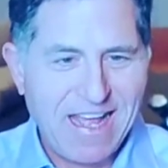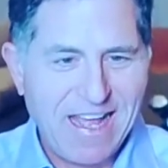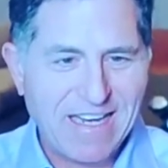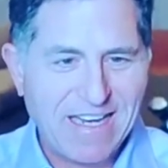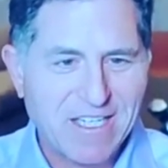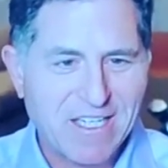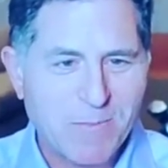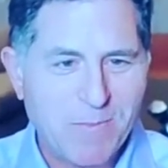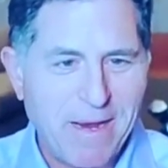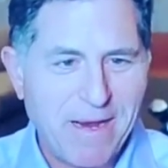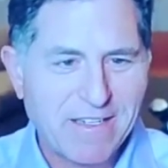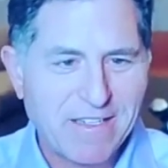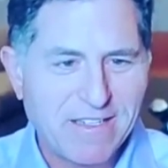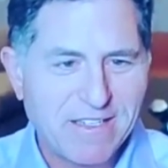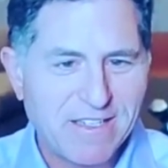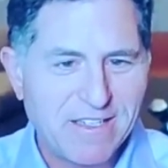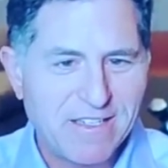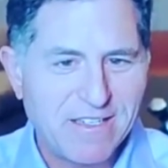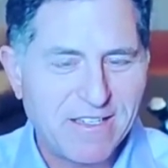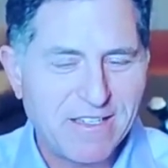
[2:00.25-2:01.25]
had
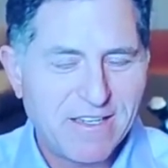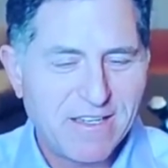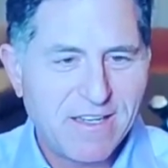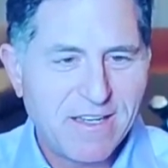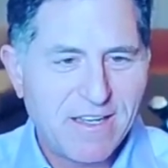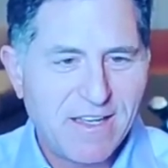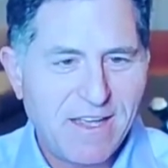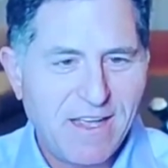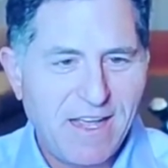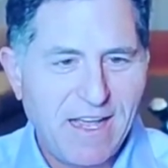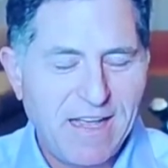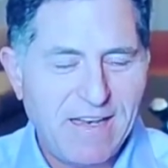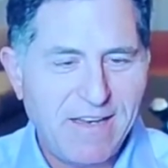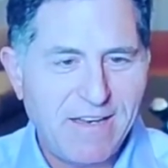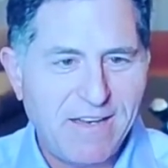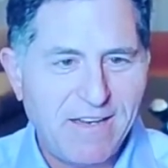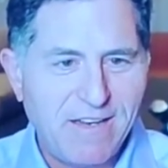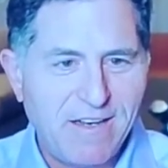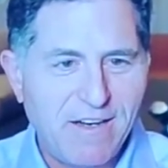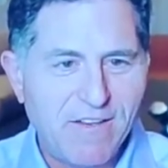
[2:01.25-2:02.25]
expected.
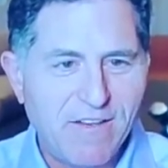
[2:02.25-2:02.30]
And